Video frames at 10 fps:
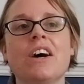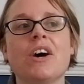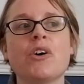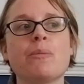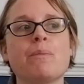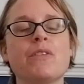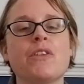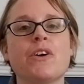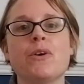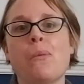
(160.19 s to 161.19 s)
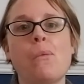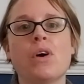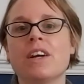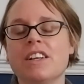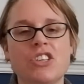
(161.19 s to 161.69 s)
that
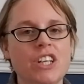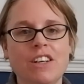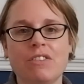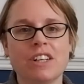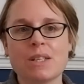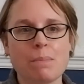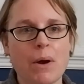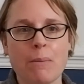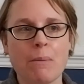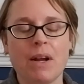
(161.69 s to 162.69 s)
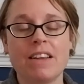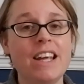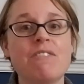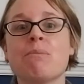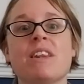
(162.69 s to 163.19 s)
one can achieve and experiment with,
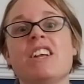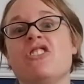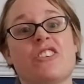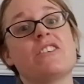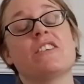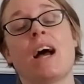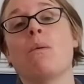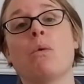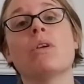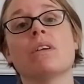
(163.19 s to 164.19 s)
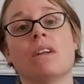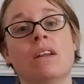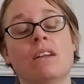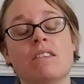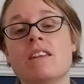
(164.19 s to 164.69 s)
even within just that one
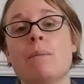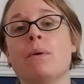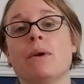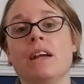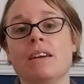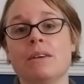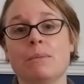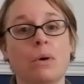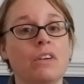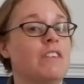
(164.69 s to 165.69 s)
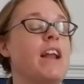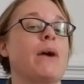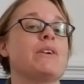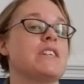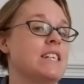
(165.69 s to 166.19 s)
slippery body of
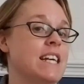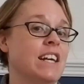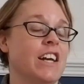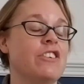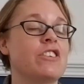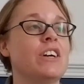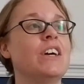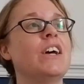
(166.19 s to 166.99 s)
language that is English.